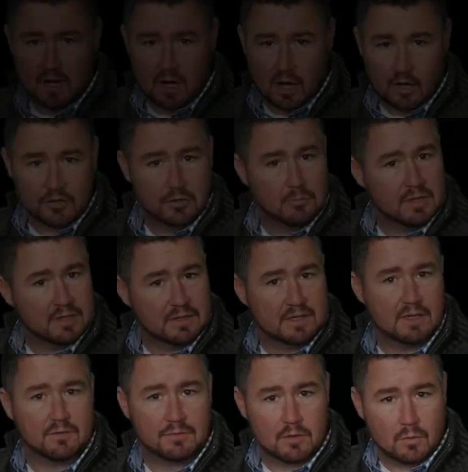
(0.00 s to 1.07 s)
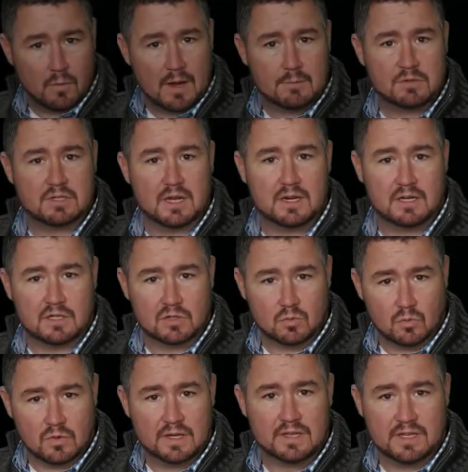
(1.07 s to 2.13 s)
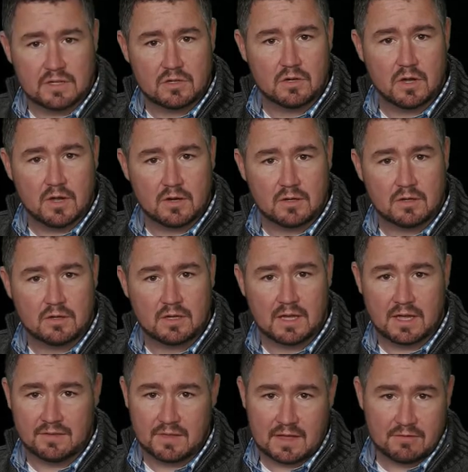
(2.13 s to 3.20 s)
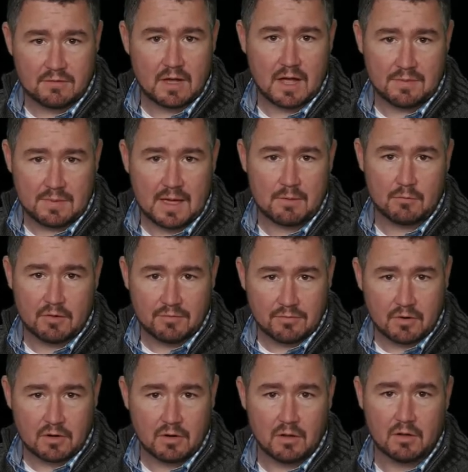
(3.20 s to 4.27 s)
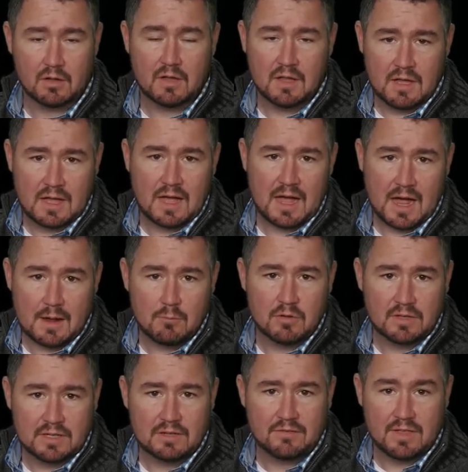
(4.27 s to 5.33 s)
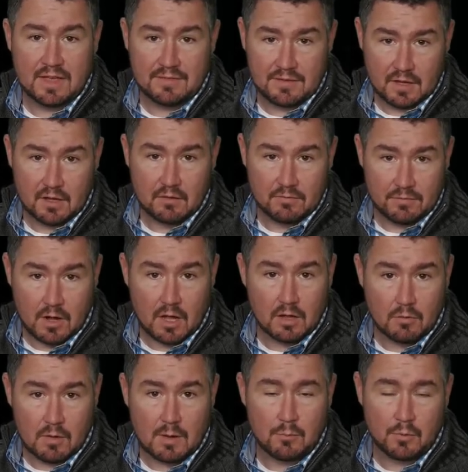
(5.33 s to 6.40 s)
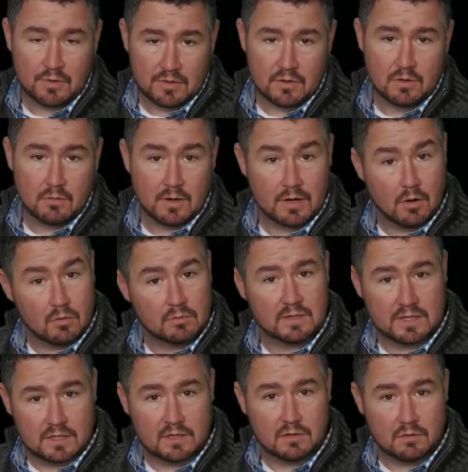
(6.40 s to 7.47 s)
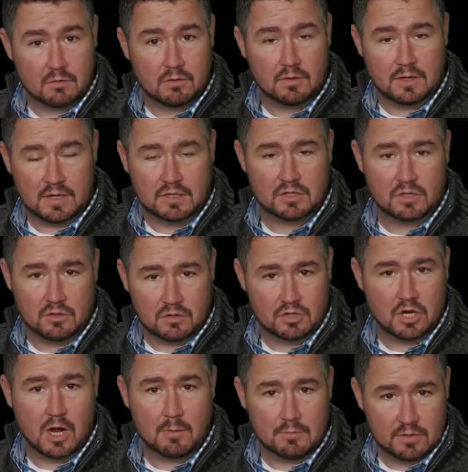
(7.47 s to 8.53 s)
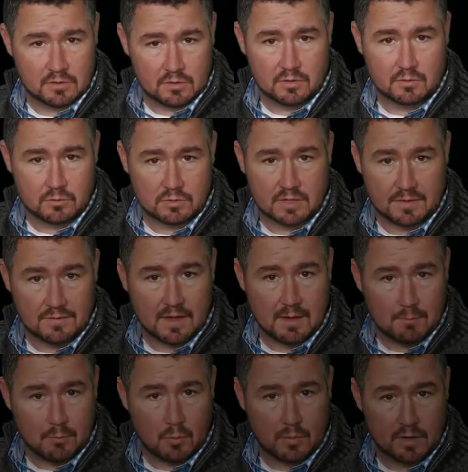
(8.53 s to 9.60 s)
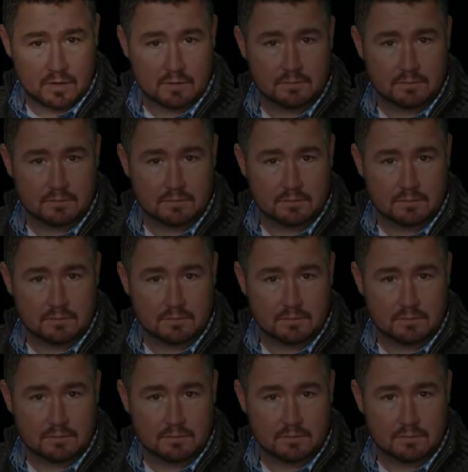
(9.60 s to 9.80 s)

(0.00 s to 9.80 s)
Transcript: Ultimately, if your website is really good and they've got that referral, I believe that they'll follow up with you and only you. It's your job to lose at that point.